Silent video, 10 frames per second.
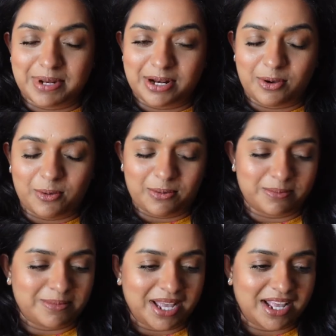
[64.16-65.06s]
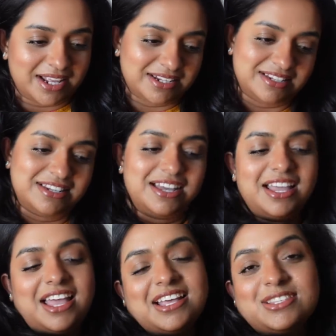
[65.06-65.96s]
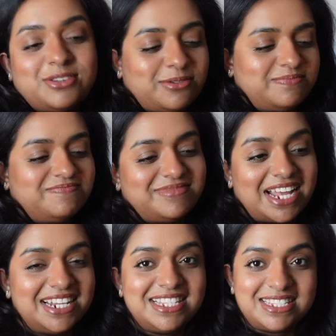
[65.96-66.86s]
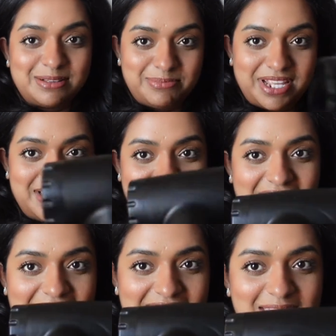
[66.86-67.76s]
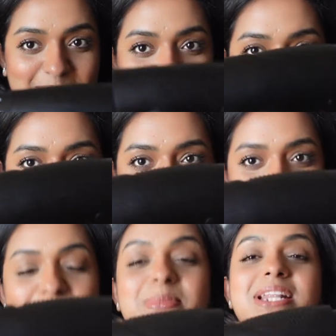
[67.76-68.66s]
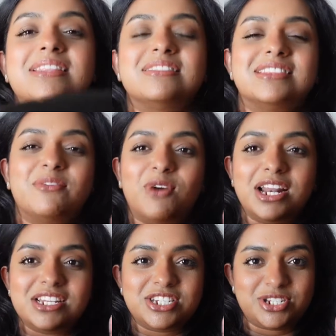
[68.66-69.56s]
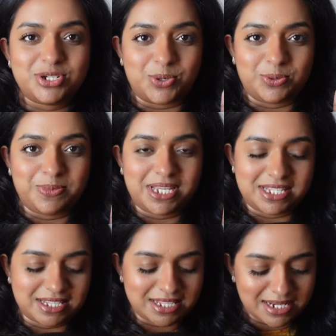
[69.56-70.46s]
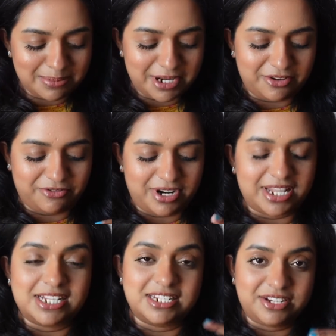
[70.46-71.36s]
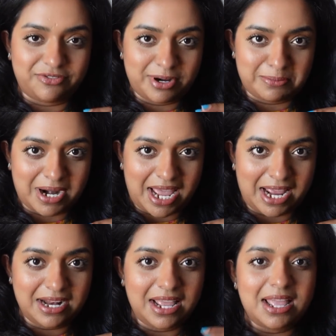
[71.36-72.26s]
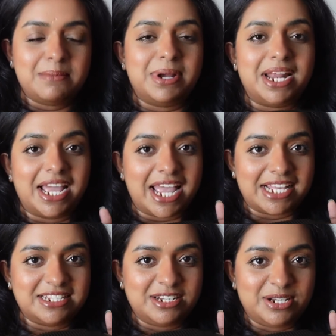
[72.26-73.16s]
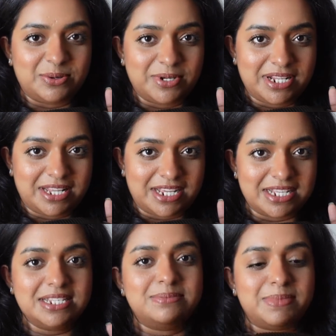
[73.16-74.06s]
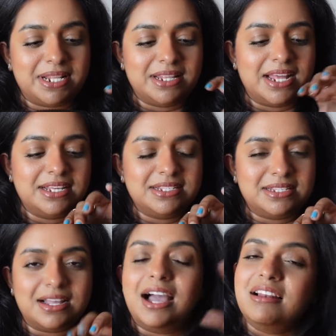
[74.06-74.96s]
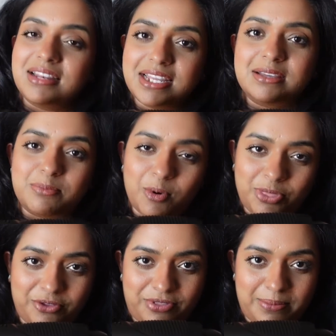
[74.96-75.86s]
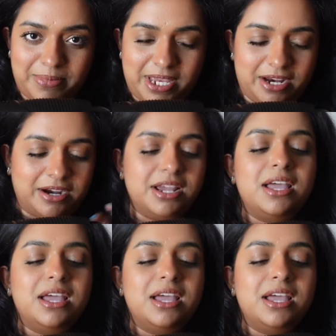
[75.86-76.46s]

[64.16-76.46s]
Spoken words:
it at home, and so that is something like I keep it here. But the one she showed me is a little bit different. That's a different brand, but I accidentally ordered this. But that is, I'll link both of them here.